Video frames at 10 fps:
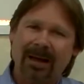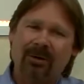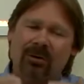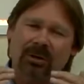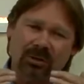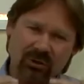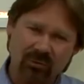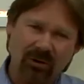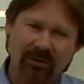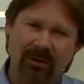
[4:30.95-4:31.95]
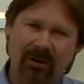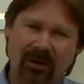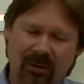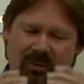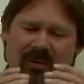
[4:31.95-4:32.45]
and you're constructing it
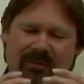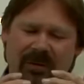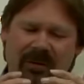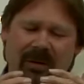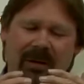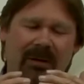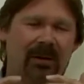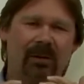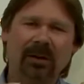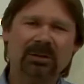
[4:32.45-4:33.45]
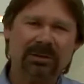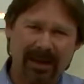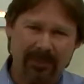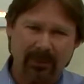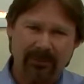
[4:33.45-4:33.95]
on a surface that is
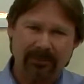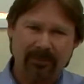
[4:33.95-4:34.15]
unstable.